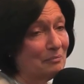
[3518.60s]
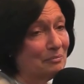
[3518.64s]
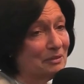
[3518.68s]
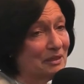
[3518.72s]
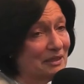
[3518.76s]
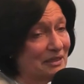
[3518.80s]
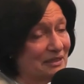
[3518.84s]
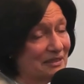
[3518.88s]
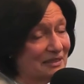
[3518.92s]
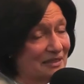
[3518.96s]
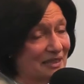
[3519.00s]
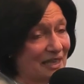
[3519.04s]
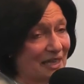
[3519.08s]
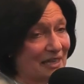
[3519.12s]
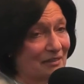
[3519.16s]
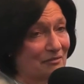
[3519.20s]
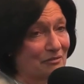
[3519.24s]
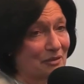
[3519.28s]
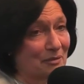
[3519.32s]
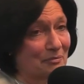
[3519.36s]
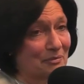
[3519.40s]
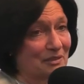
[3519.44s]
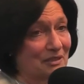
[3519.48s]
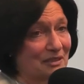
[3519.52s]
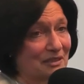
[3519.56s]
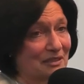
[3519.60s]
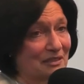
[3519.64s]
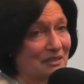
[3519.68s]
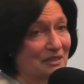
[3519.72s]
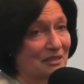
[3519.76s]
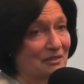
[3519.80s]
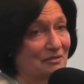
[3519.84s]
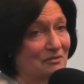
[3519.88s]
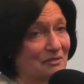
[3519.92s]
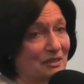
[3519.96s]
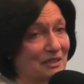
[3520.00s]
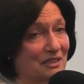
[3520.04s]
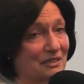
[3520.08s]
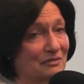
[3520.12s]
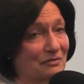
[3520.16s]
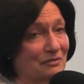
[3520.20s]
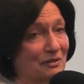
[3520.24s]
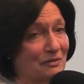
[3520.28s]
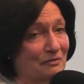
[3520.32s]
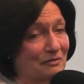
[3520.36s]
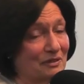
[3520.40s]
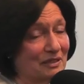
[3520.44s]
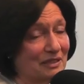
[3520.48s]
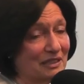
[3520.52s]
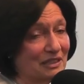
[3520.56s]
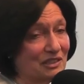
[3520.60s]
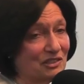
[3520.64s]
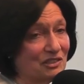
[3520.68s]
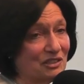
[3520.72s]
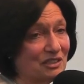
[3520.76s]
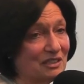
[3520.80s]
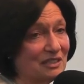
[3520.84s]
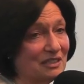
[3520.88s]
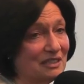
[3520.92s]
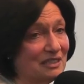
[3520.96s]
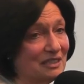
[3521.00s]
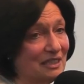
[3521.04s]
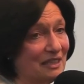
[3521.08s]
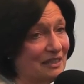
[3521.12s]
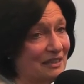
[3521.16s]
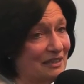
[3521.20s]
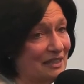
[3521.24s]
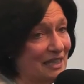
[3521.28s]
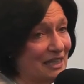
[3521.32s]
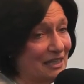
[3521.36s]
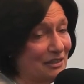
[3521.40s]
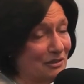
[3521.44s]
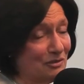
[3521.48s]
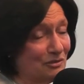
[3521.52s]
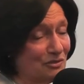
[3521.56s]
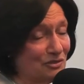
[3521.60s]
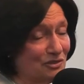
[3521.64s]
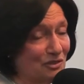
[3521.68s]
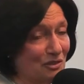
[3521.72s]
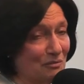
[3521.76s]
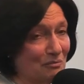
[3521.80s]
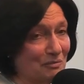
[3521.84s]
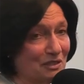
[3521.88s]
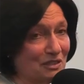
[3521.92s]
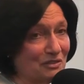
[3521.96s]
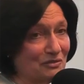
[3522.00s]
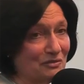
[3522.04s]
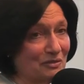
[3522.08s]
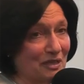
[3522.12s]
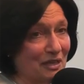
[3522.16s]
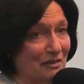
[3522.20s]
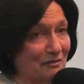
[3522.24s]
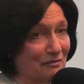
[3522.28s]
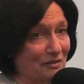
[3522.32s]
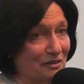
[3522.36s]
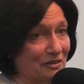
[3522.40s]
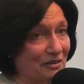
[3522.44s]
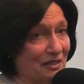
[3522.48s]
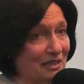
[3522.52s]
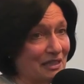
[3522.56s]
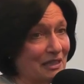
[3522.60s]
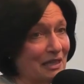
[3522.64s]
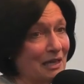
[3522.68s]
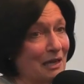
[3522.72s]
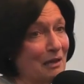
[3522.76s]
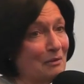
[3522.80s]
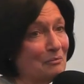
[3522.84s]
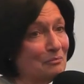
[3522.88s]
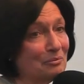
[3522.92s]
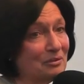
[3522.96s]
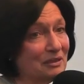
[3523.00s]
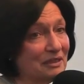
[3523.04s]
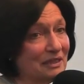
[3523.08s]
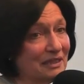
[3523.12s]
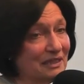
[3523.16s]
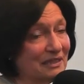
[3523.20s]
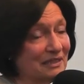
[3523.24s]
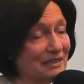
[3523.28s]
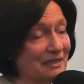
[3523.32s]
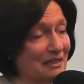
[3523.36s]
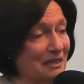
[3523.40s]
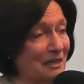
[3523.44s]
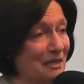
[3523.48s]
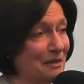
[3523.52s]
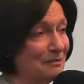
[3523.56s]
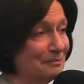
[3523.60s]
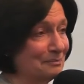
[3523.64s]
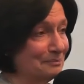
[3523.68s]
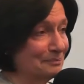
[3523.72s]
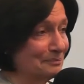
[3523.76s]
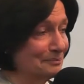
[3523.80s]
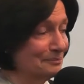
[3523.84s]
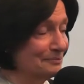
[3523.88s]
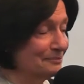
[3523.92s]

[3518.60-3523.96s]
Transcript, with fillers: Please thank Rebbetzin Jungreis for everything she did. I thank you so much for everything. Please come.